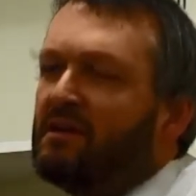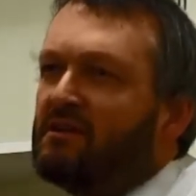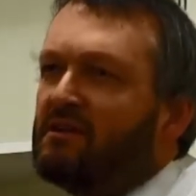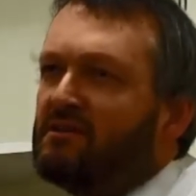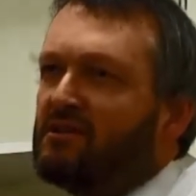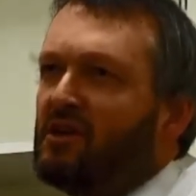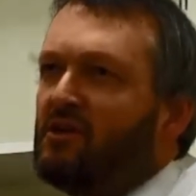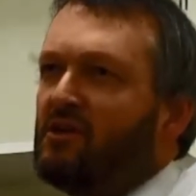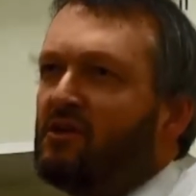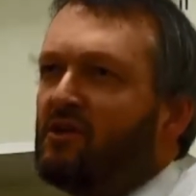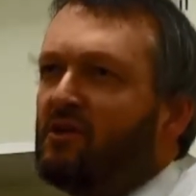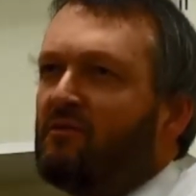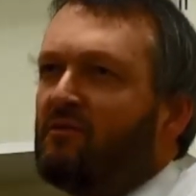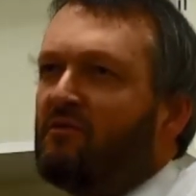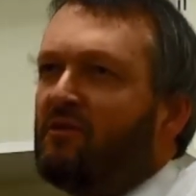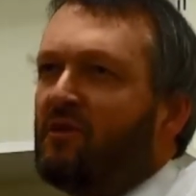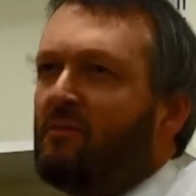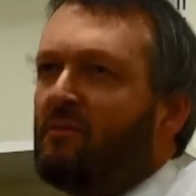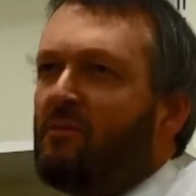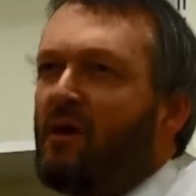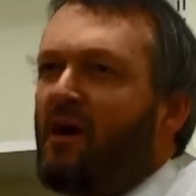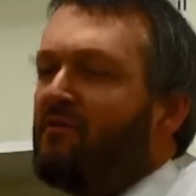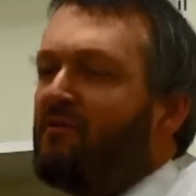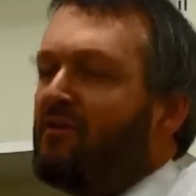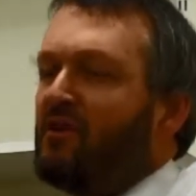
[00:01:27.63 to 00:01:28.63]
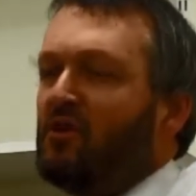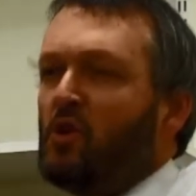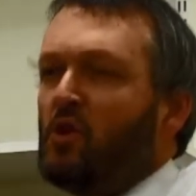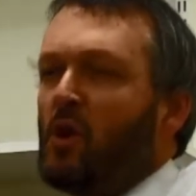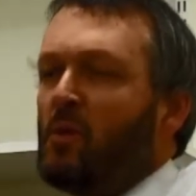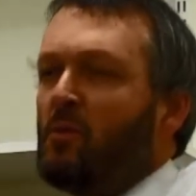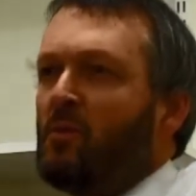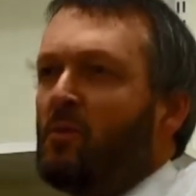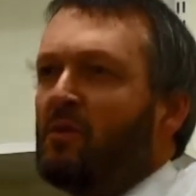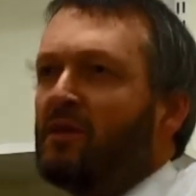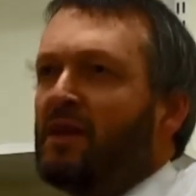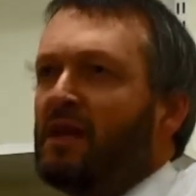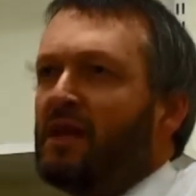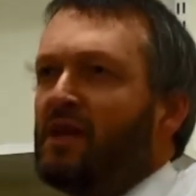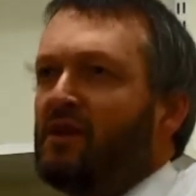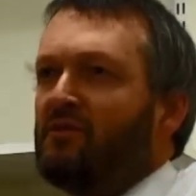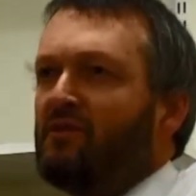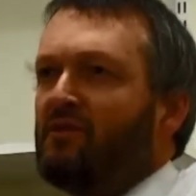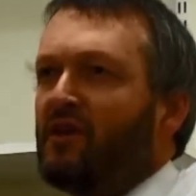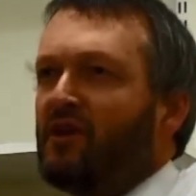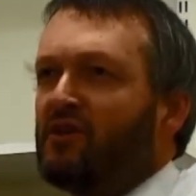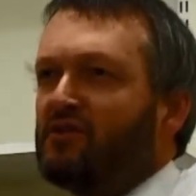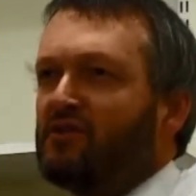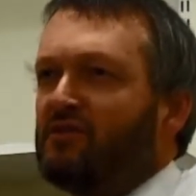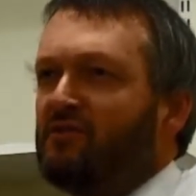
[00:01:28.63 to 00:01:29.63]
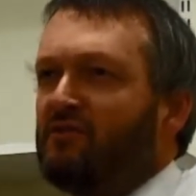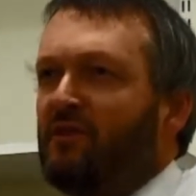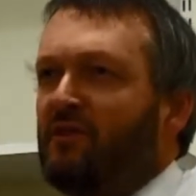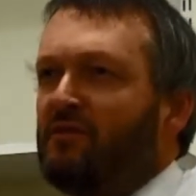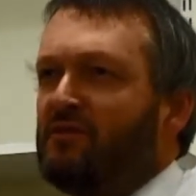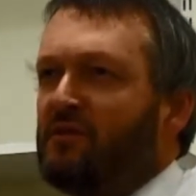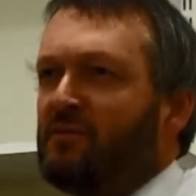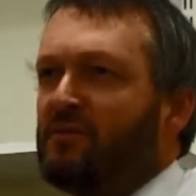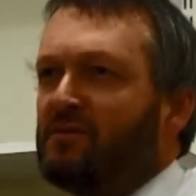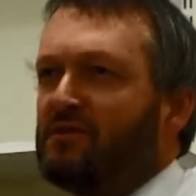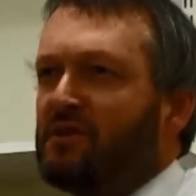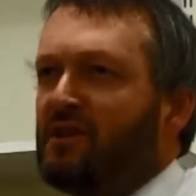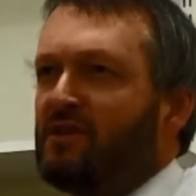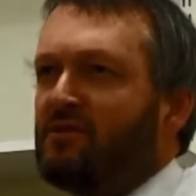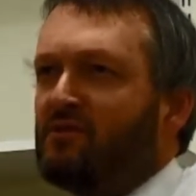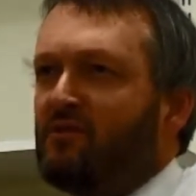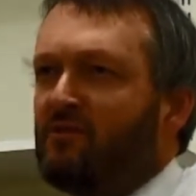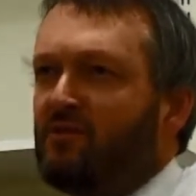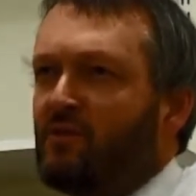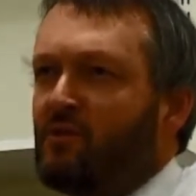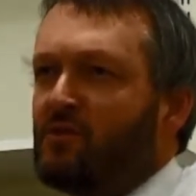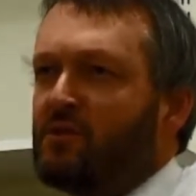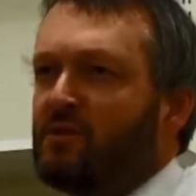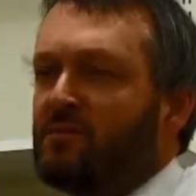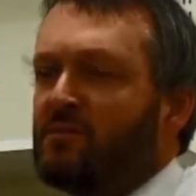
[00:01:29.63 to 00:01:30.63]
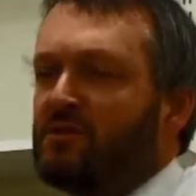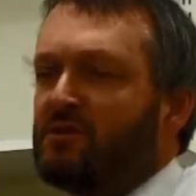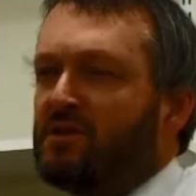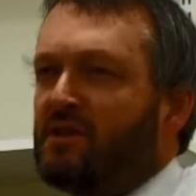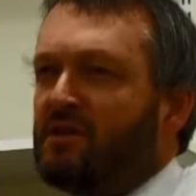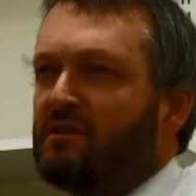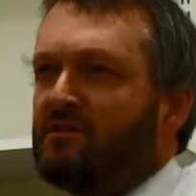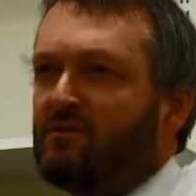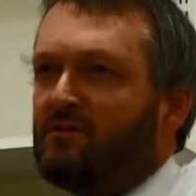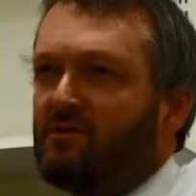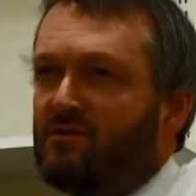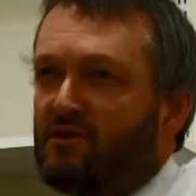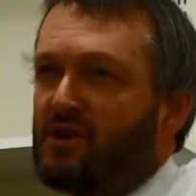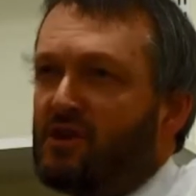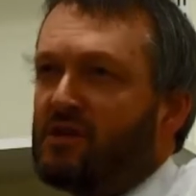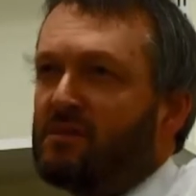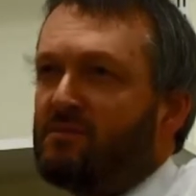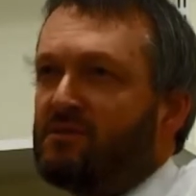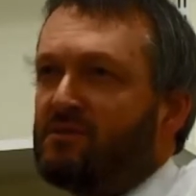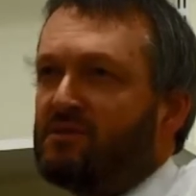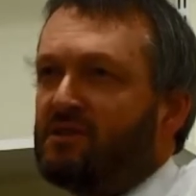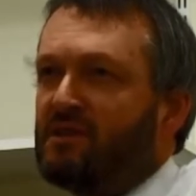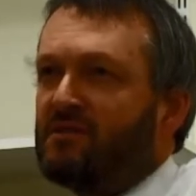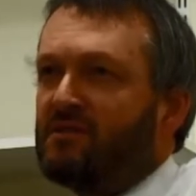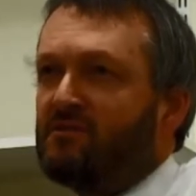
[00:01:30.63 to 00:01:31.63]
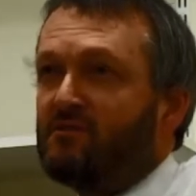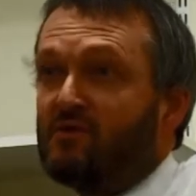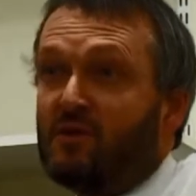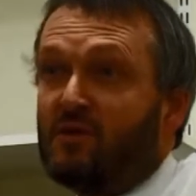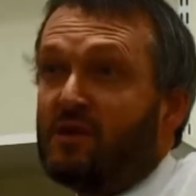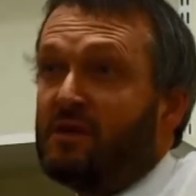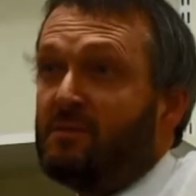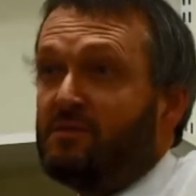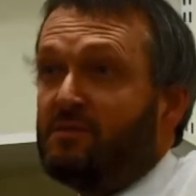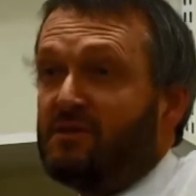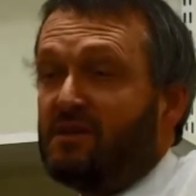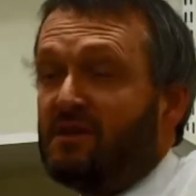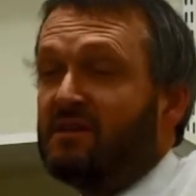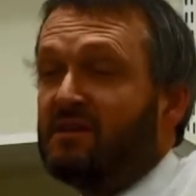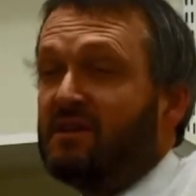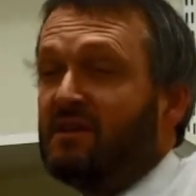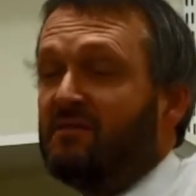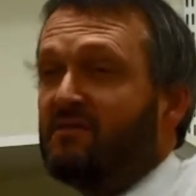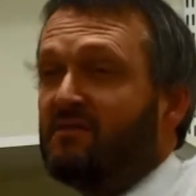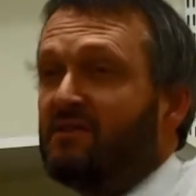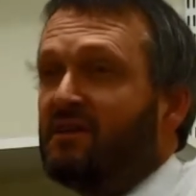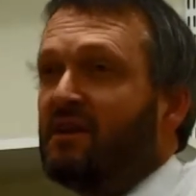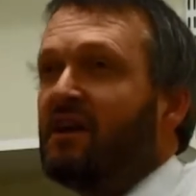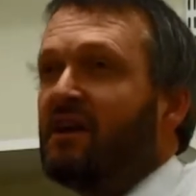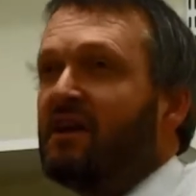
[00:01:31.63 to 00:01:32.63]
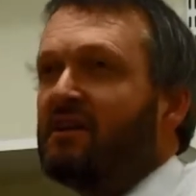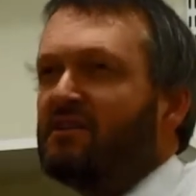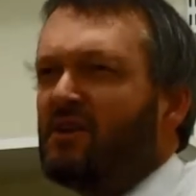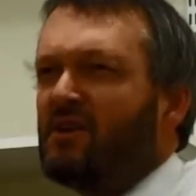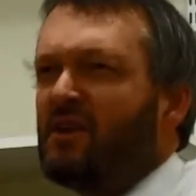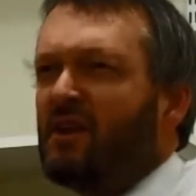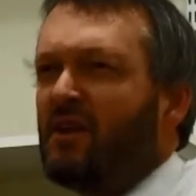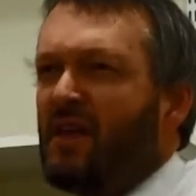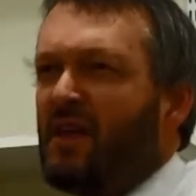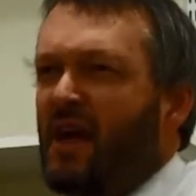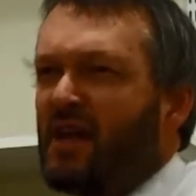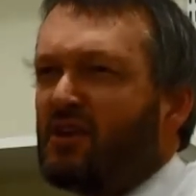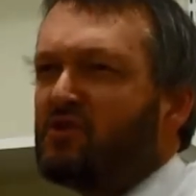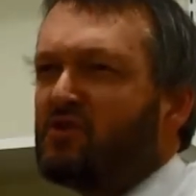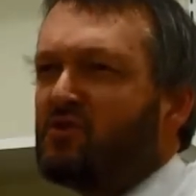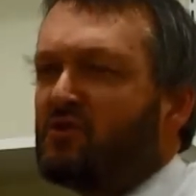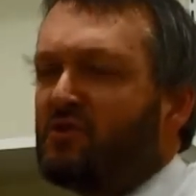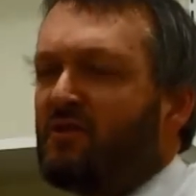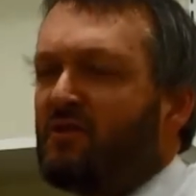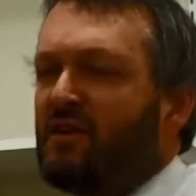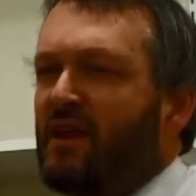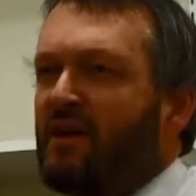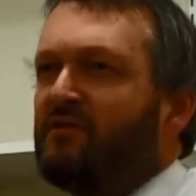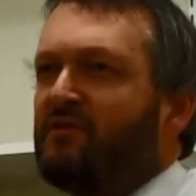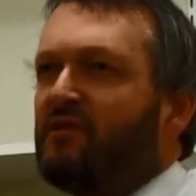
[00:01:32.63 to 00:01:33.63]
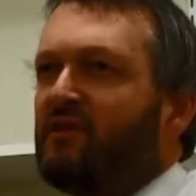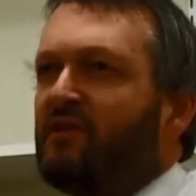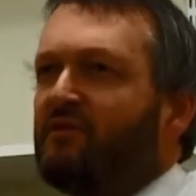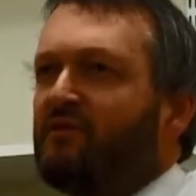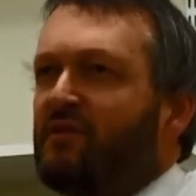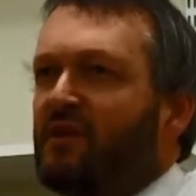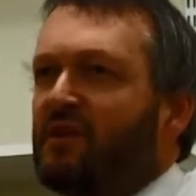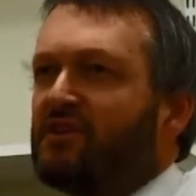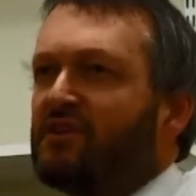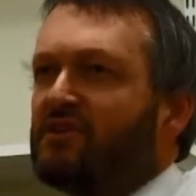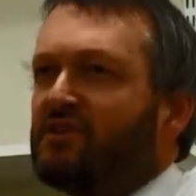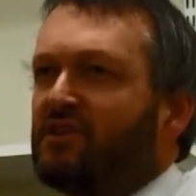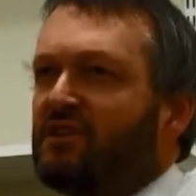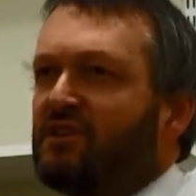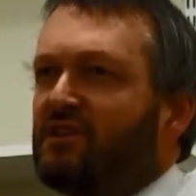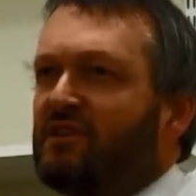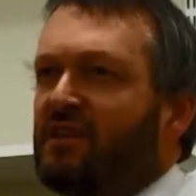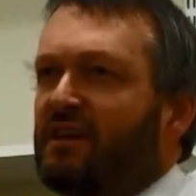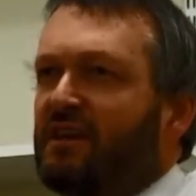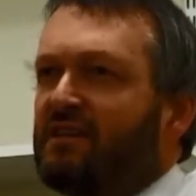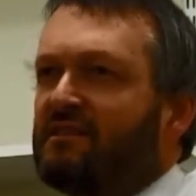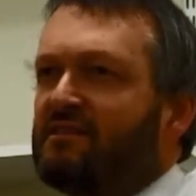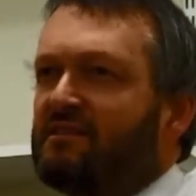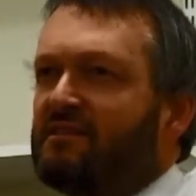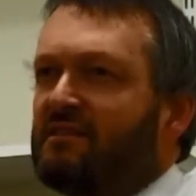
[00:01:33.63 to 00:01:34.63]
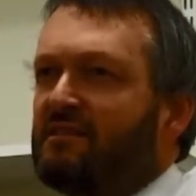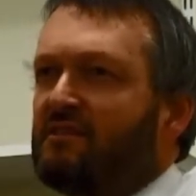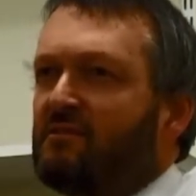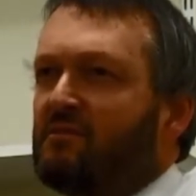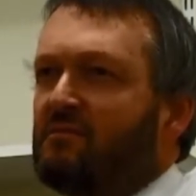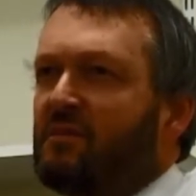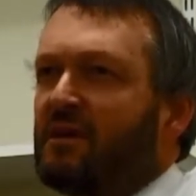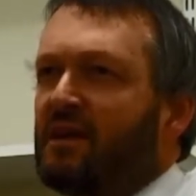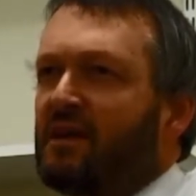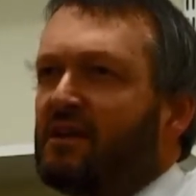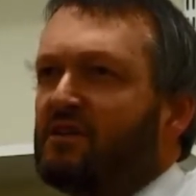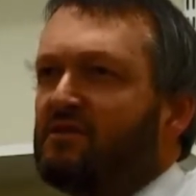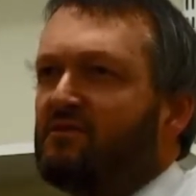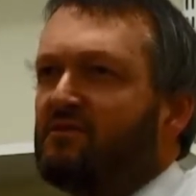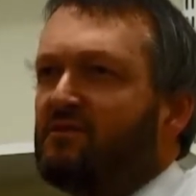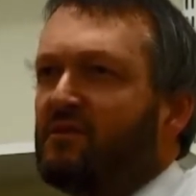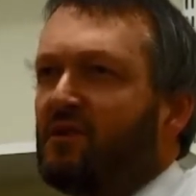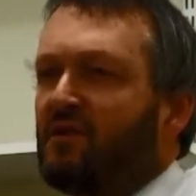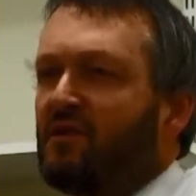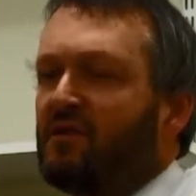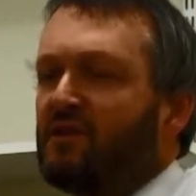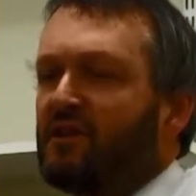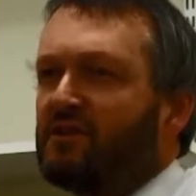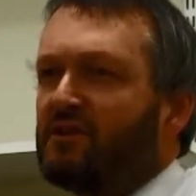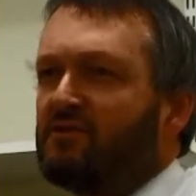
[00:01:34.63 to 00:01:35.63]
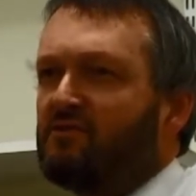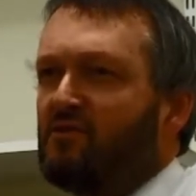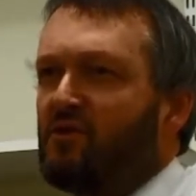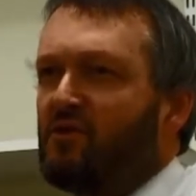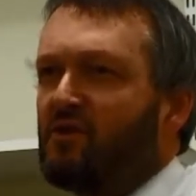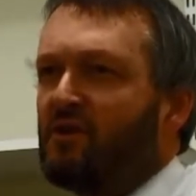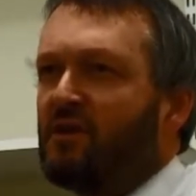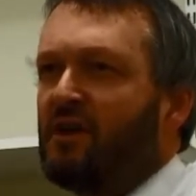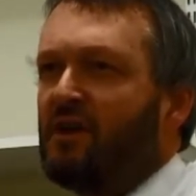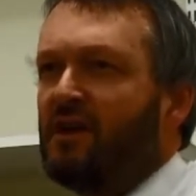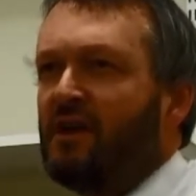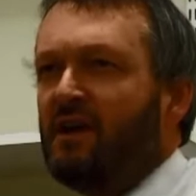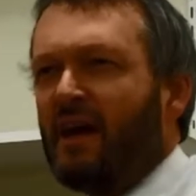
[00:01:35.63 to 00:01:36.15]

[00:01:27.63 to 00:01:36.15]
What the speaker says: So you can feel perfectly normal with kidney function of 50% or 40% or 30% or 20% even. It's only at that sort of level of function that you begin to feel things wrong.